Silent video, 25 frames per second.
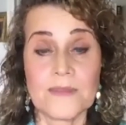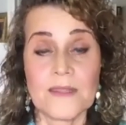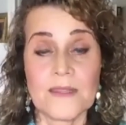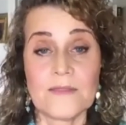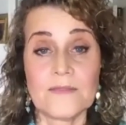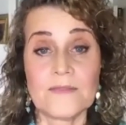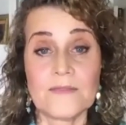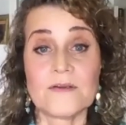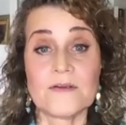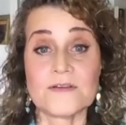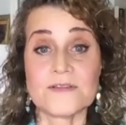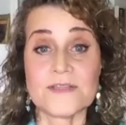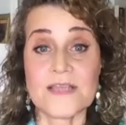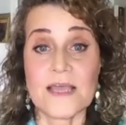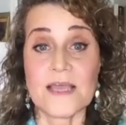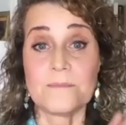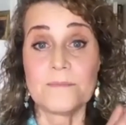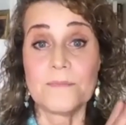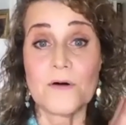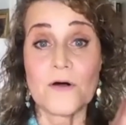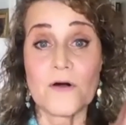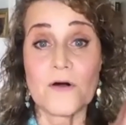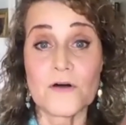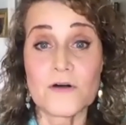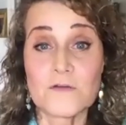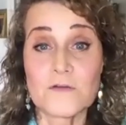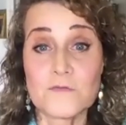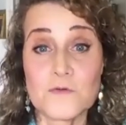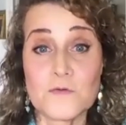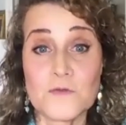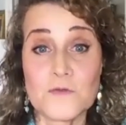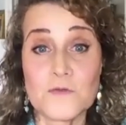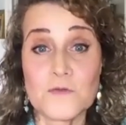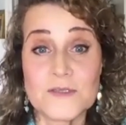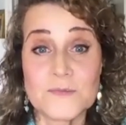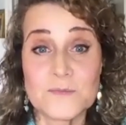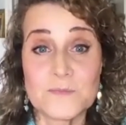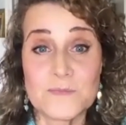There's that part of you
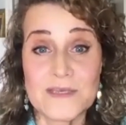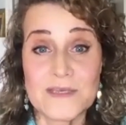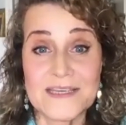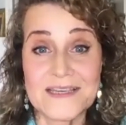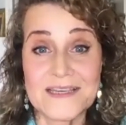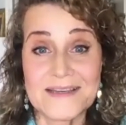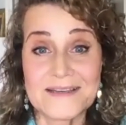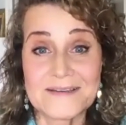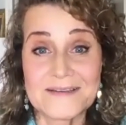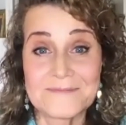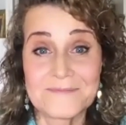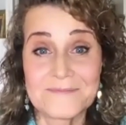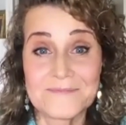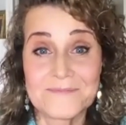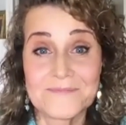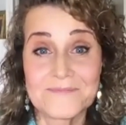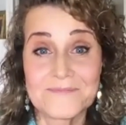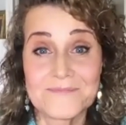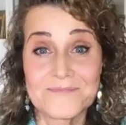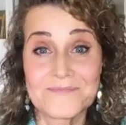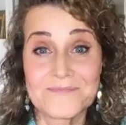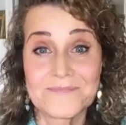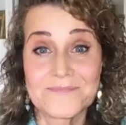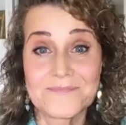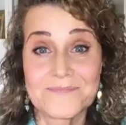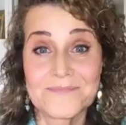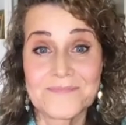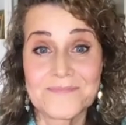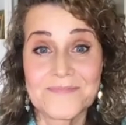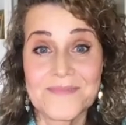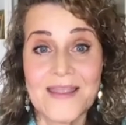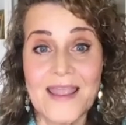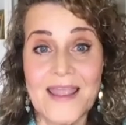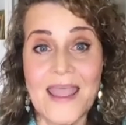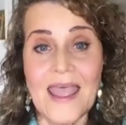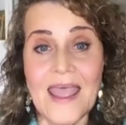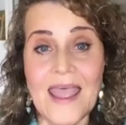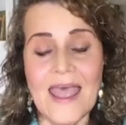that's being.
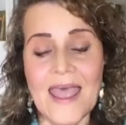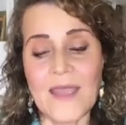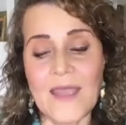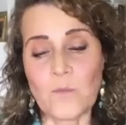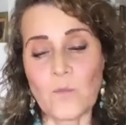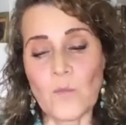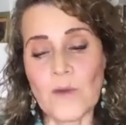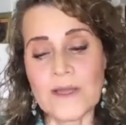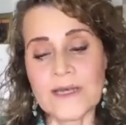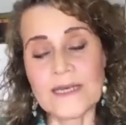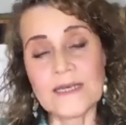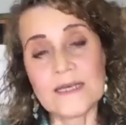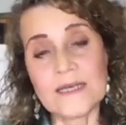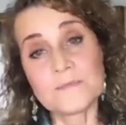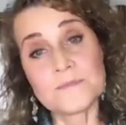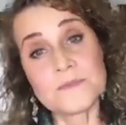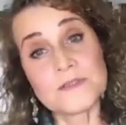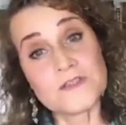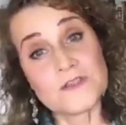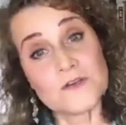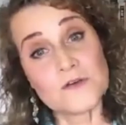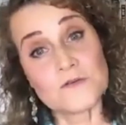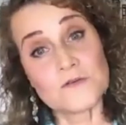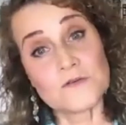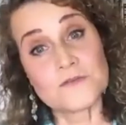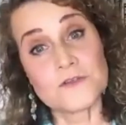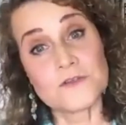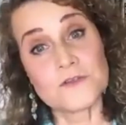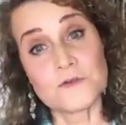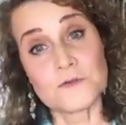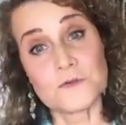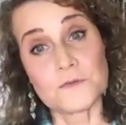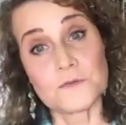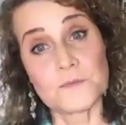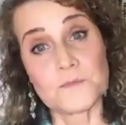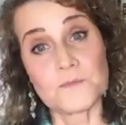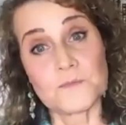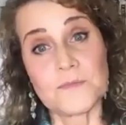And when it observes
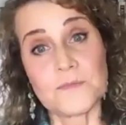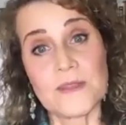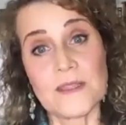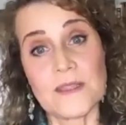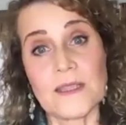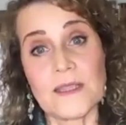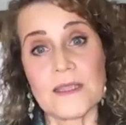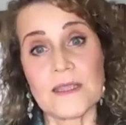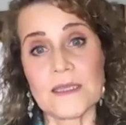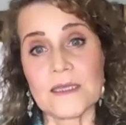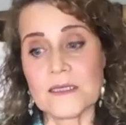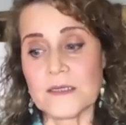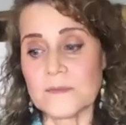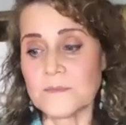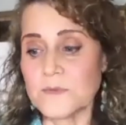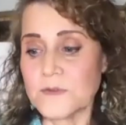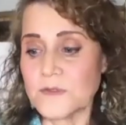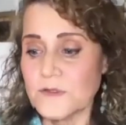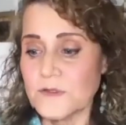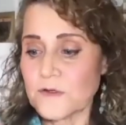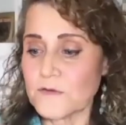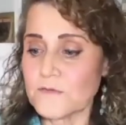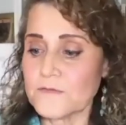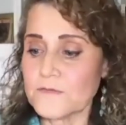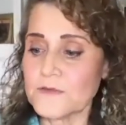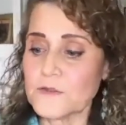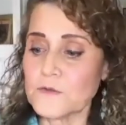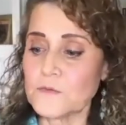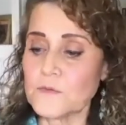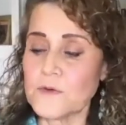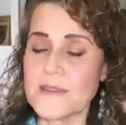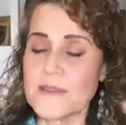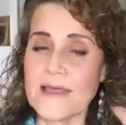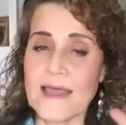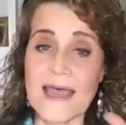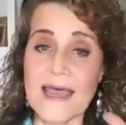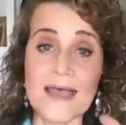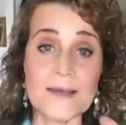you
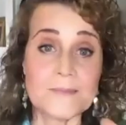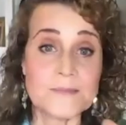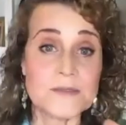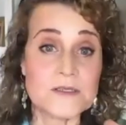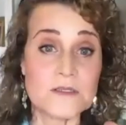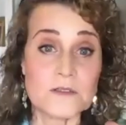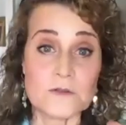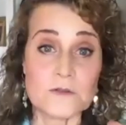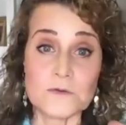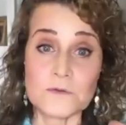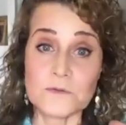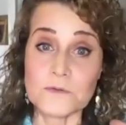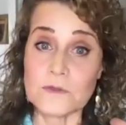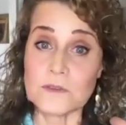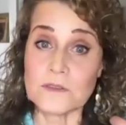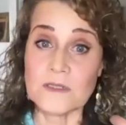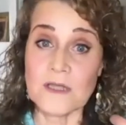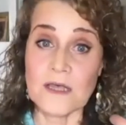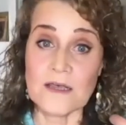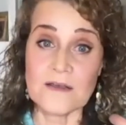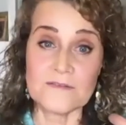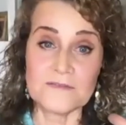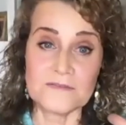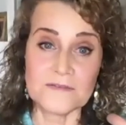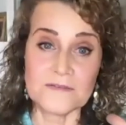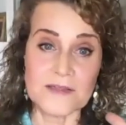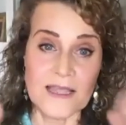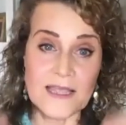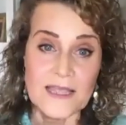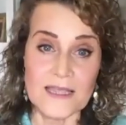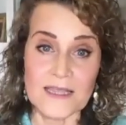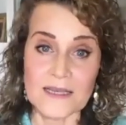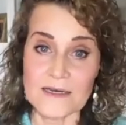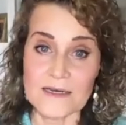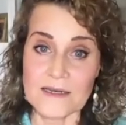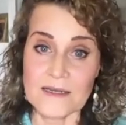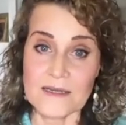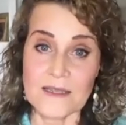with absolute love
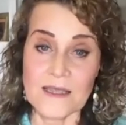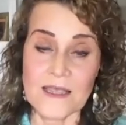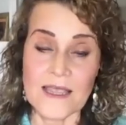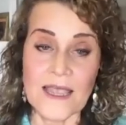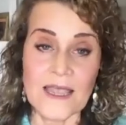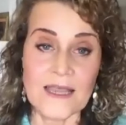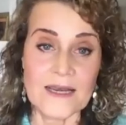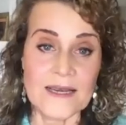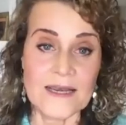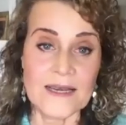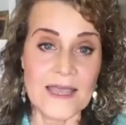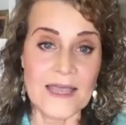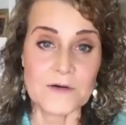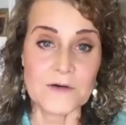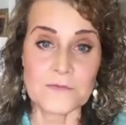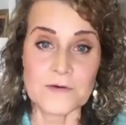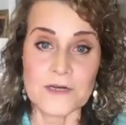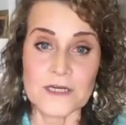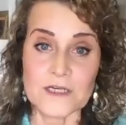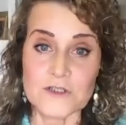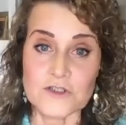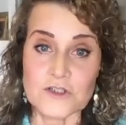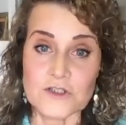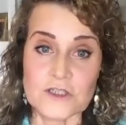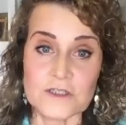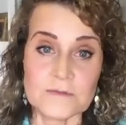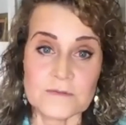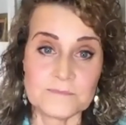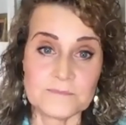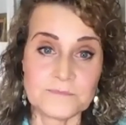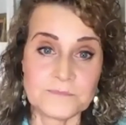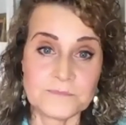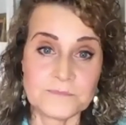and adoration.